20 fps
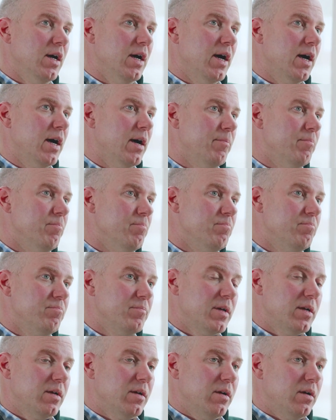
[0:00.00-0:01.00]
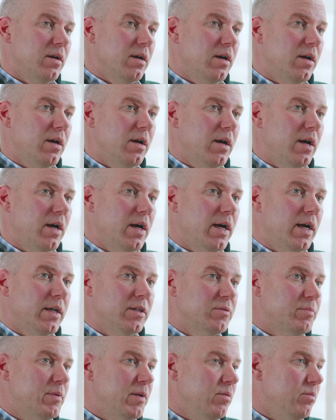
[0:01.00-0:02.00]
and
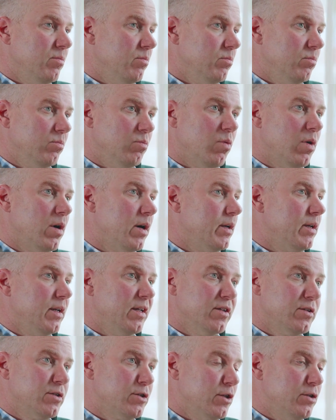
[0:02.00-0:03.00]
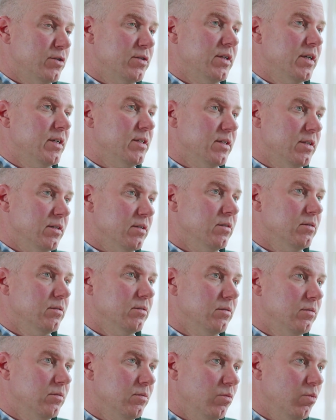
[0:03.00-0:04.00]
has been widely associated
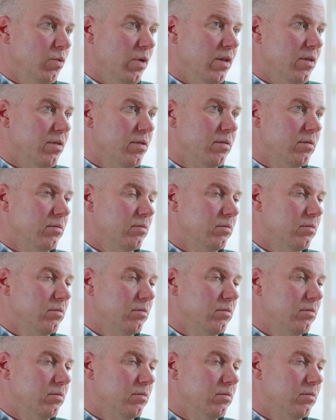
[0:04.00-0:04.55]
with